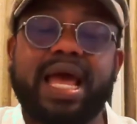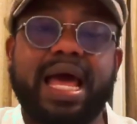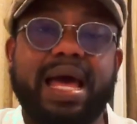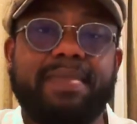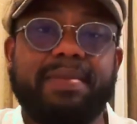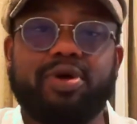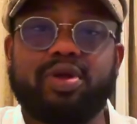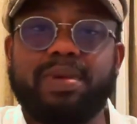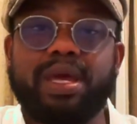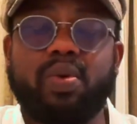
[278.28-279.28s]
I'm going
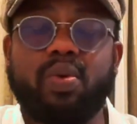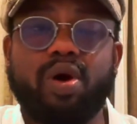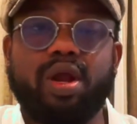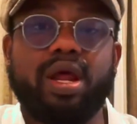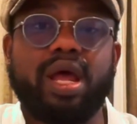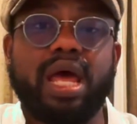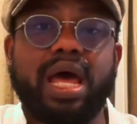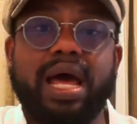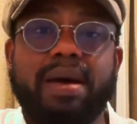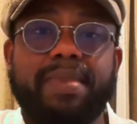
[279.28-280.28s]
to make one
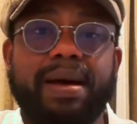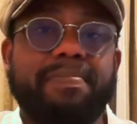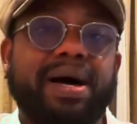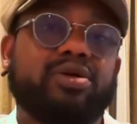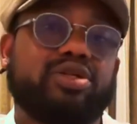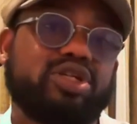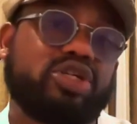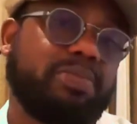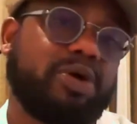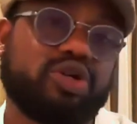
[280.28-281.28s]
about
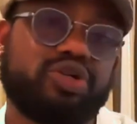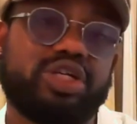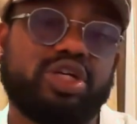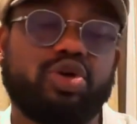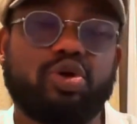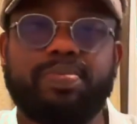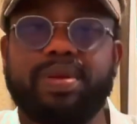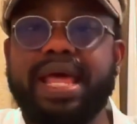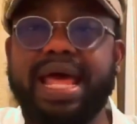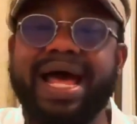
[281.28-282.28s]
some countries in Europe
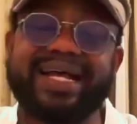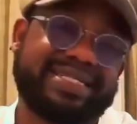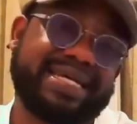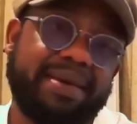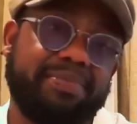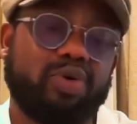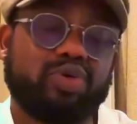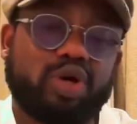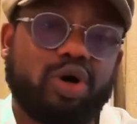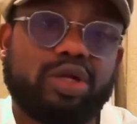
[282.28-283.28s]
as time
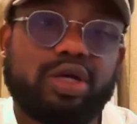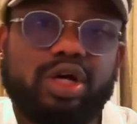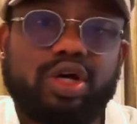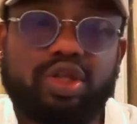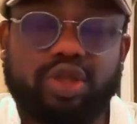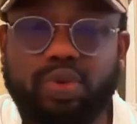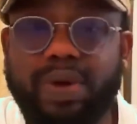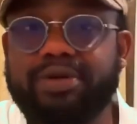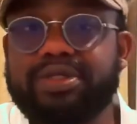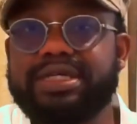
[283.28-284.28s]
goes on
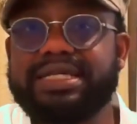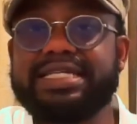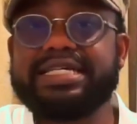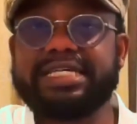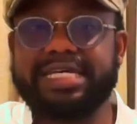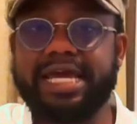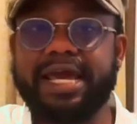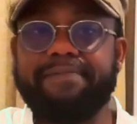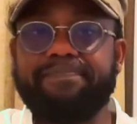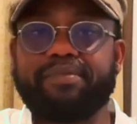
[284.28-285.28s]
throughout the
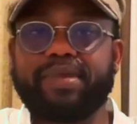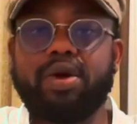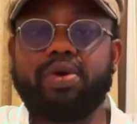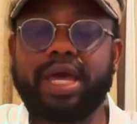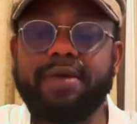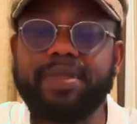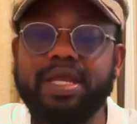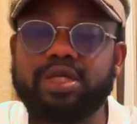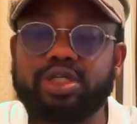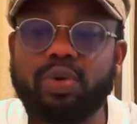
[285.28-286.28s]
year. Okay,
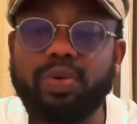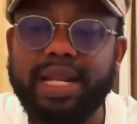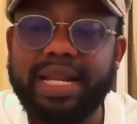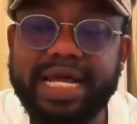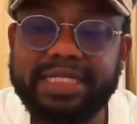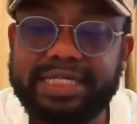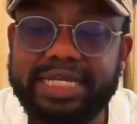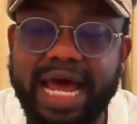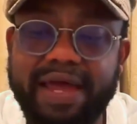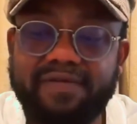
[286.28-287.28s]
so let's
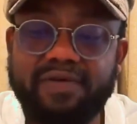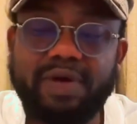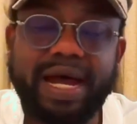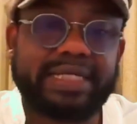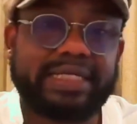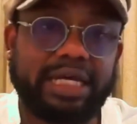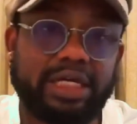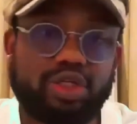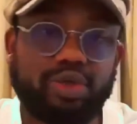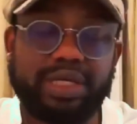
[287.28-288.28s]
dive right
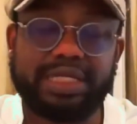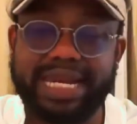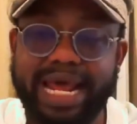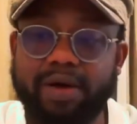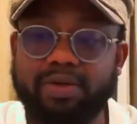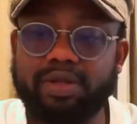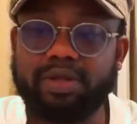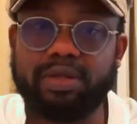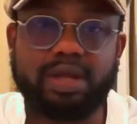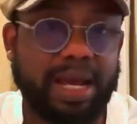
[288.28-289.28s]
into it now.
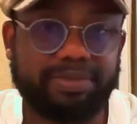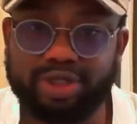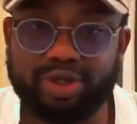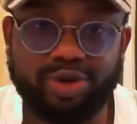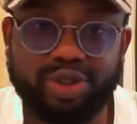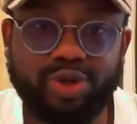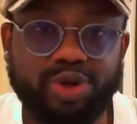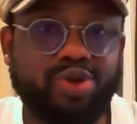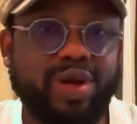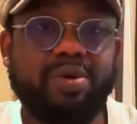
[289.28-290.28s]
I'm just going to show
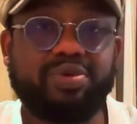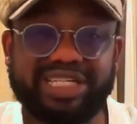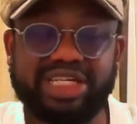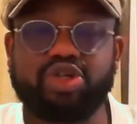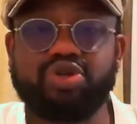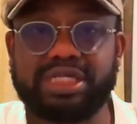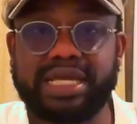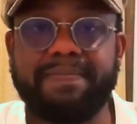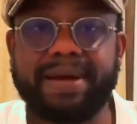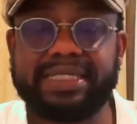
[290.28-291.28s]
you. I always teach you
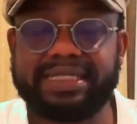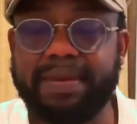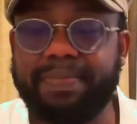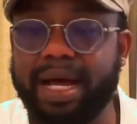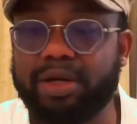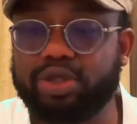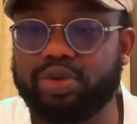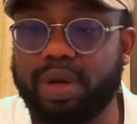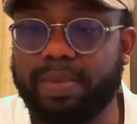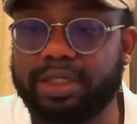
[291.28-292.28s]
step by step how to
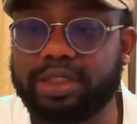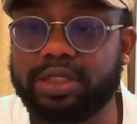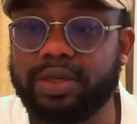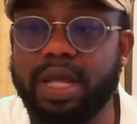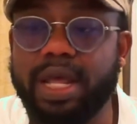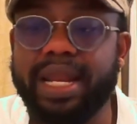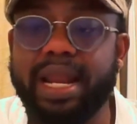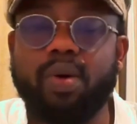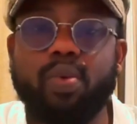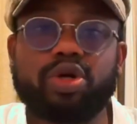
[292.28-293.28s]
go about it.
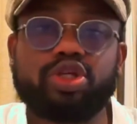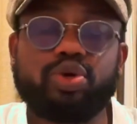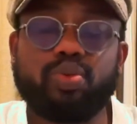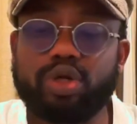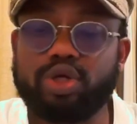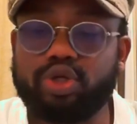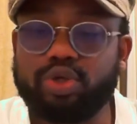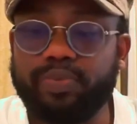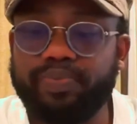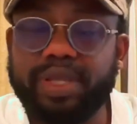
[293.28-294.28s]
Now, what you want to
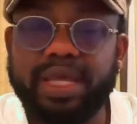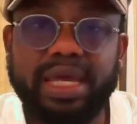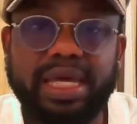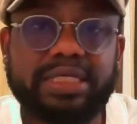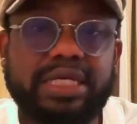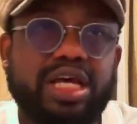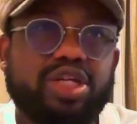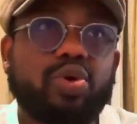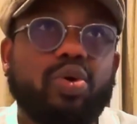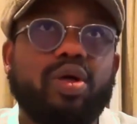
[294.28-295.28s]
do is,
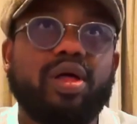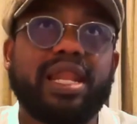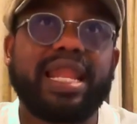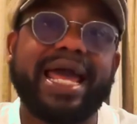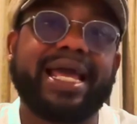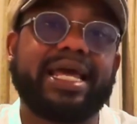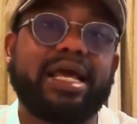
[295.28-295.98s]
so like